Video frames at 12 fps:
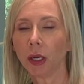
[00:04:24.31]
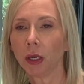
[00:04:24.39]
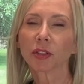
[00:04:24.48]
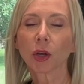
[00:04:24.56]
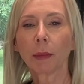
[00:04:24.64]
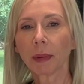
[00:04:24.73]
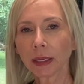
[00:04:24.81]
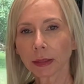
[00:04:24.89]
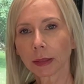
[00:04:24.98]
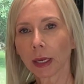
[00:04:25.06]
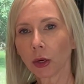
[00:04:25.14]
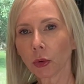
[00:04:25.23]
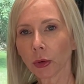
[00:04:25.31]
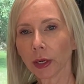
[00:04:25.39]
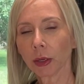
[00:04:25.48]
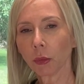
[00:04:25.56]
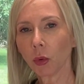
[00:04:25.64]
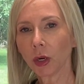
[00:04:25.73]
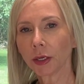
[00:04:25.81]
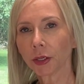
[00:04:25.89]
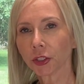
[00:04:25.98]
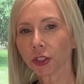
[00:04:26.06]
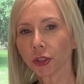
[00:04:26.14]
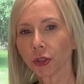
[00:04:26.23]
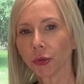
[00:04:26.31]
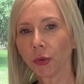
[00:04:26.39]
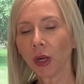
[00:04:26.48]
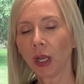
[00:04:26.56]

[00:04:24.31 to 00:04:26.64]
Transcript: So I might lower it 1 or 2,